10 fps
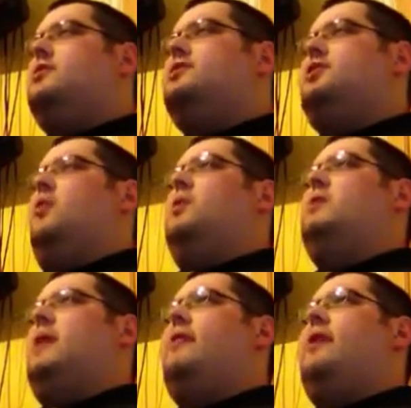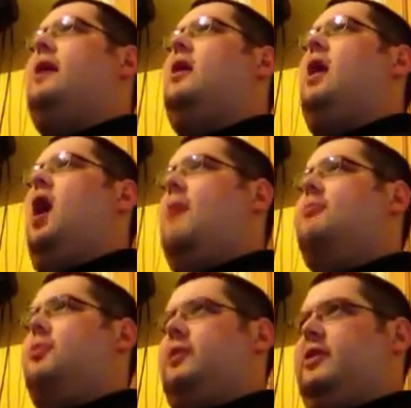So we went there
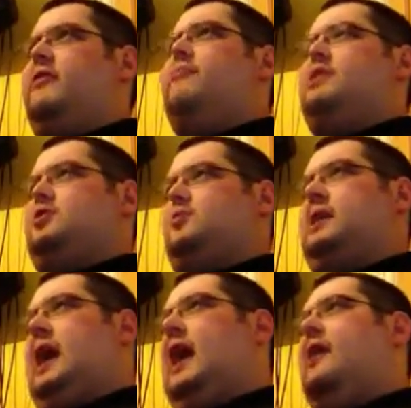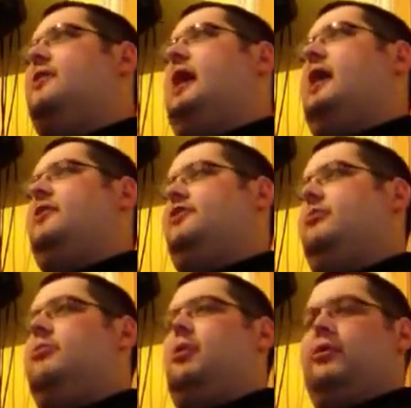armed with the information we had and some
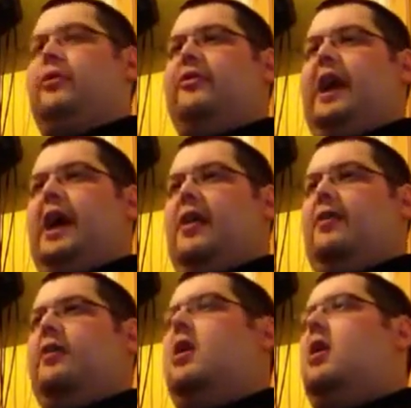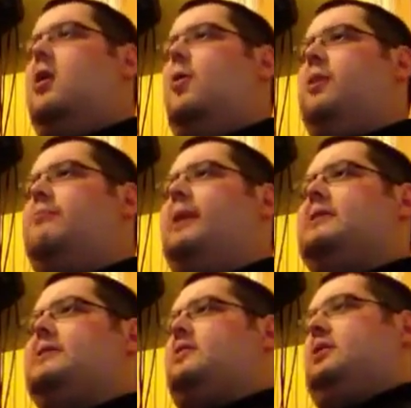of the models, and we
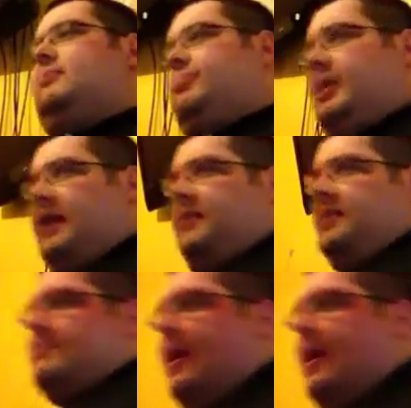basically played this